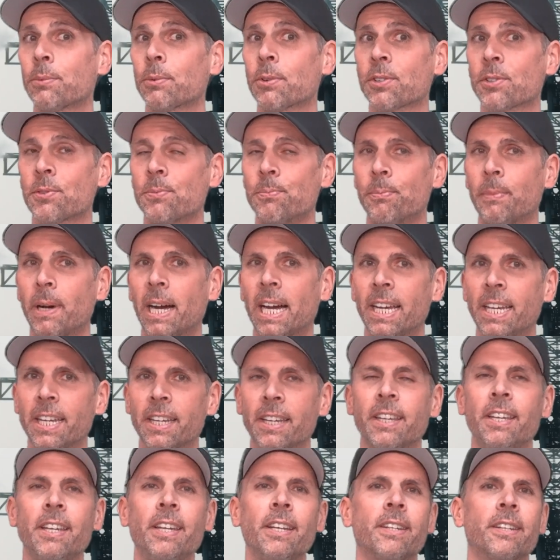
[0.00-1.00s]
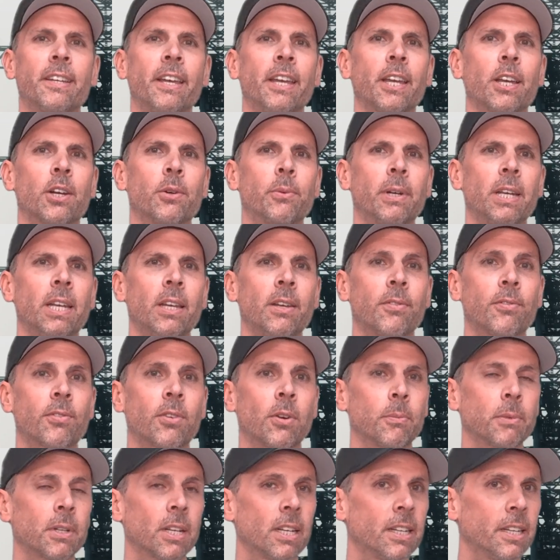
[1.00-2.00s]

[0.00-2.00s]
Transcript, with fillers: was my key takeaway from the